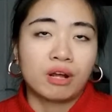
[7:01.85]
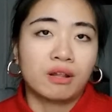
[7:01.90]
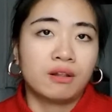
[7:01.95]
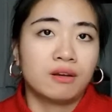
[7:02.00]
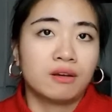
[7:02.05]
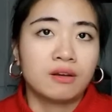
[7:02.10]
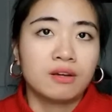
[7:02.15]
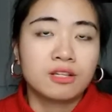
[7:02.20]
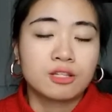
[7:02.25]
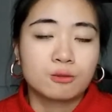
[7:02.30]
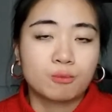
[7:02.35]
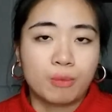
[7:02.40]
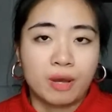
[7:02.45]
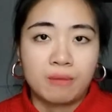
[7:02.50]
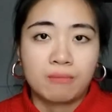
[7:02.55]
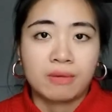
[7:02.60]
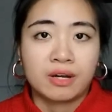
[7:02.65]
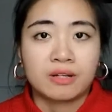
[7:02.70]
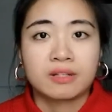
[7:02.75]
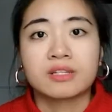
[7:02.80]
rather
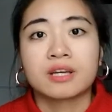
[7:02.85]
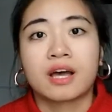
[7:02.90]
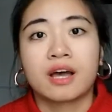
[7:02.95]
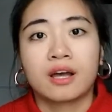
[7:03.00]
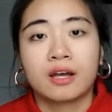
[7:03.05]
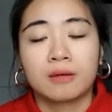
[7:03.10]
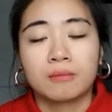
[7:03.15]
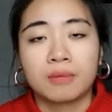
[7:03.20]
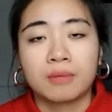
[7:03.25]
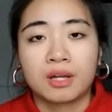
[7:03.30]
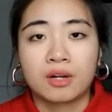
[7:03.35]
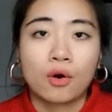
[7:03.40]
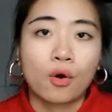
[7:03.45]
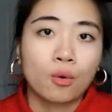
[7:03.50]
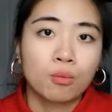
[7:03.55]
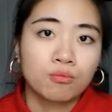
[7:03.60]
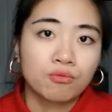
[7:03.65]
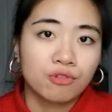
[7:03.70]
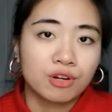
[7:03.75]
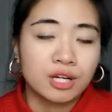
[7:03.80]
spend my time at
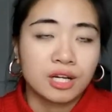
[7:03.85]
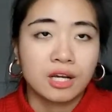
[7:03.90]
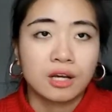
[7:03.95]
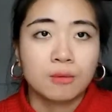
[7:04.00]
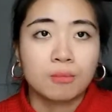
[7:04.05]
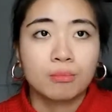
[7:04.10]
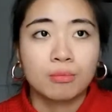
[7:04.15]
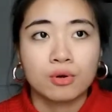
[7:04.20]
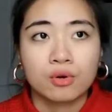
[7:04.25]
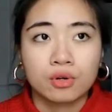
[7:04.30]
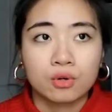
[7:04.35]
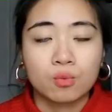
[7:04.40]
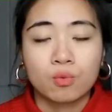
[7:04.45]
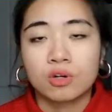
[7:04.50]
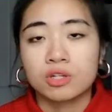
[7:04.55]
home reading a book,